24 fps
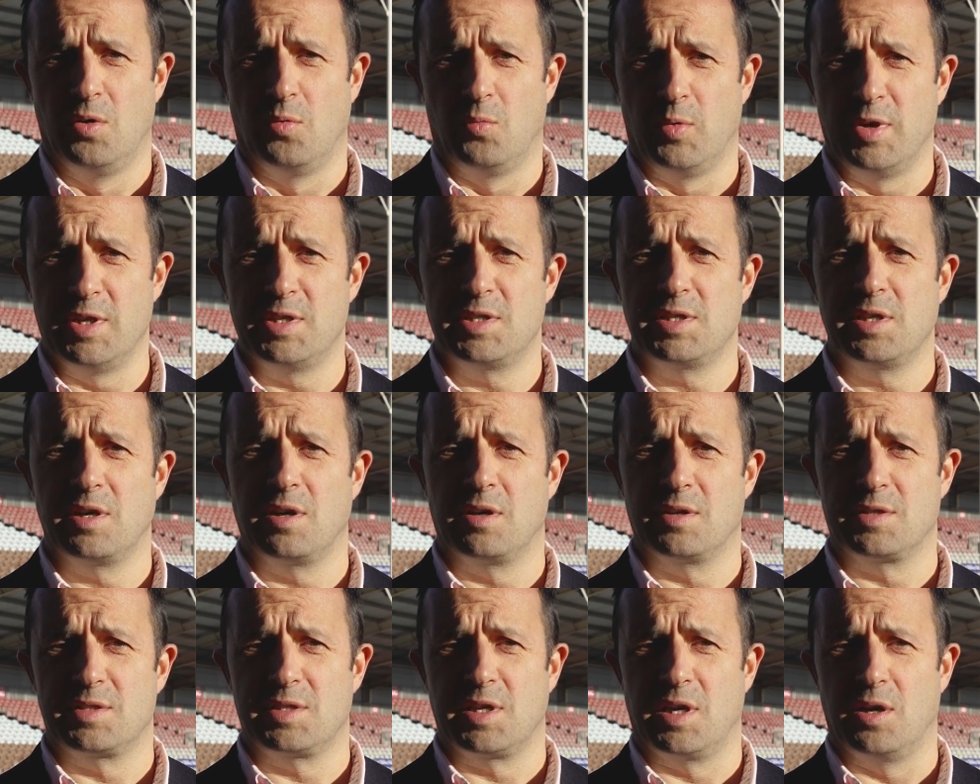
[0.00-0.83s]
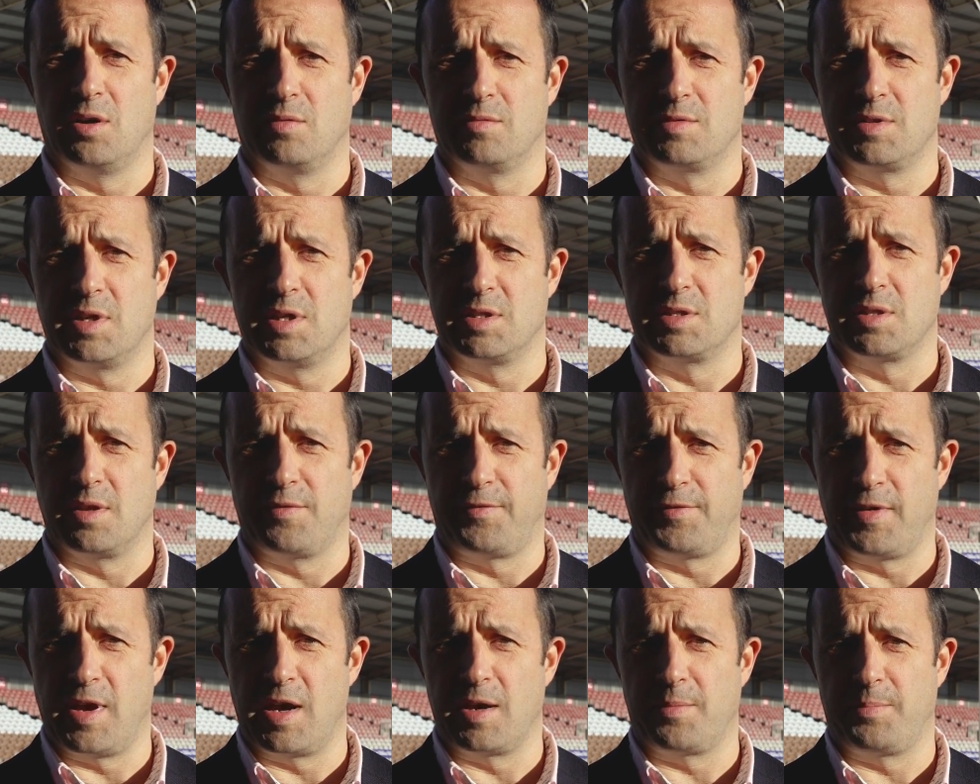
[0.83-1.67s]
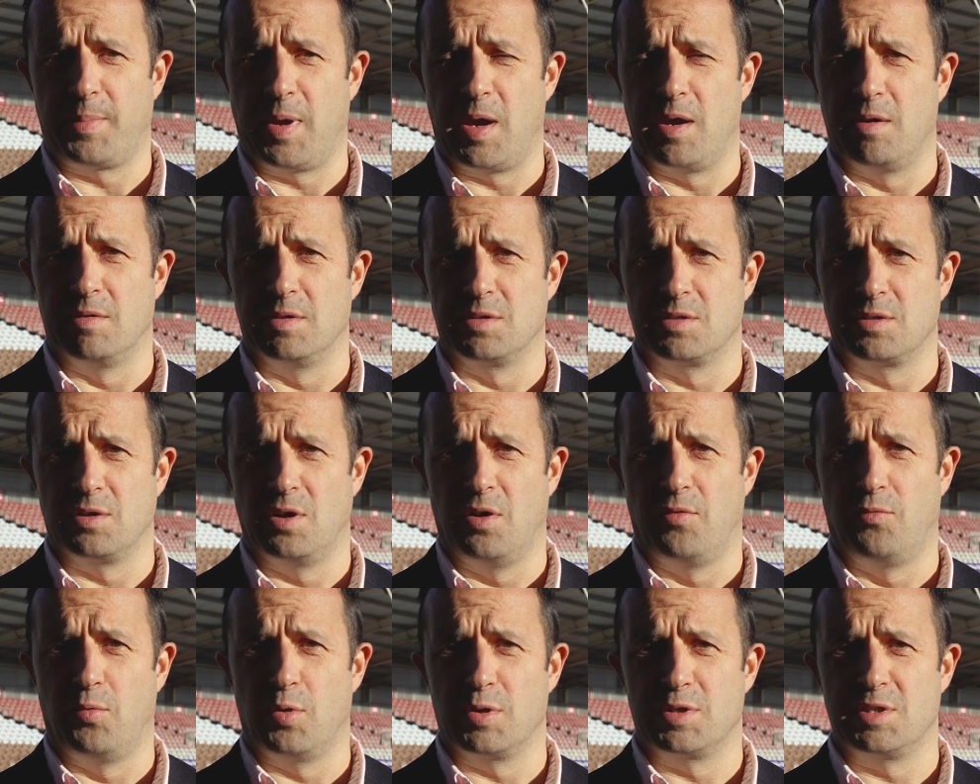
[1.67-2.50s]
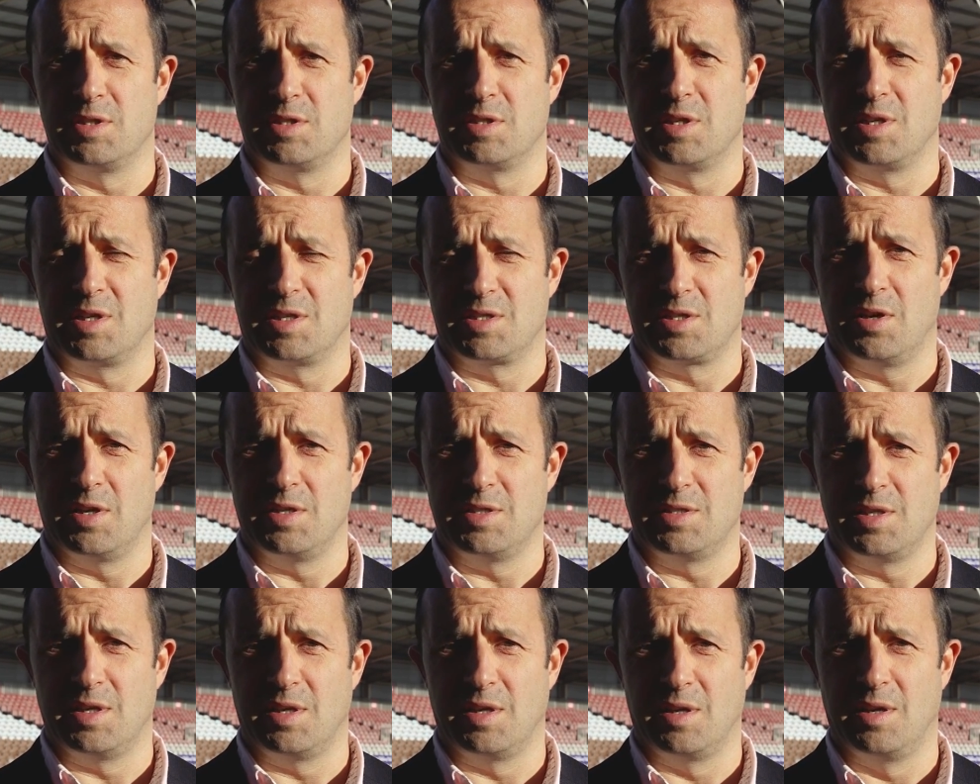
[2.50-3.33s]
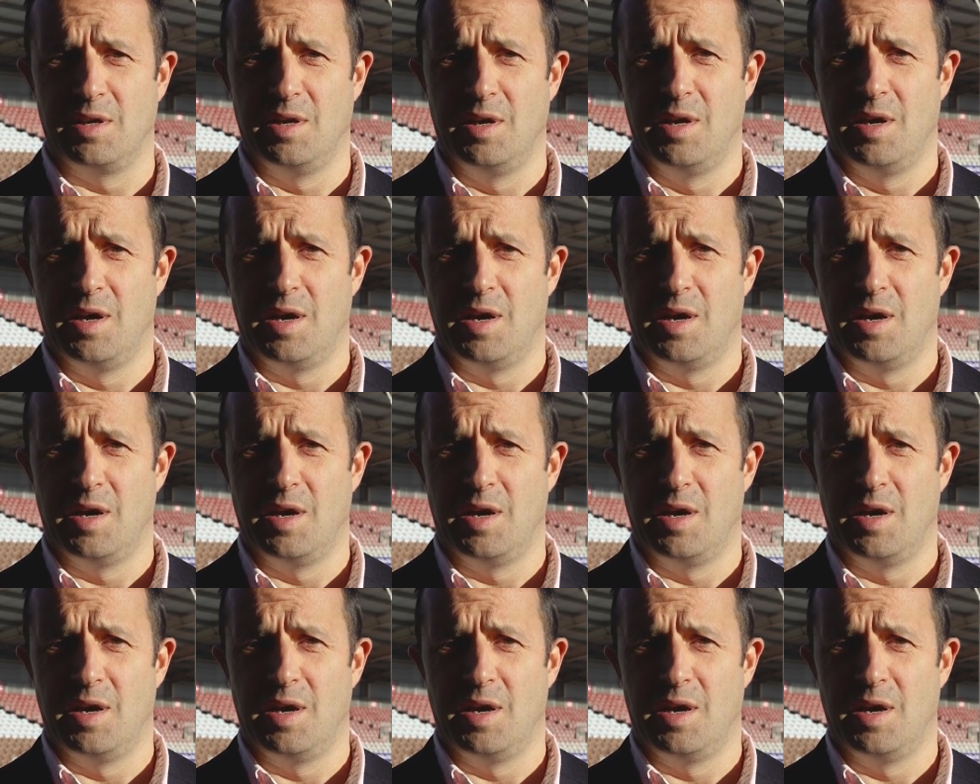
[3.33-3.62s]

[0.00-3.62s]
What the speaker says: We see ourselves as the flag bearers of what is exciting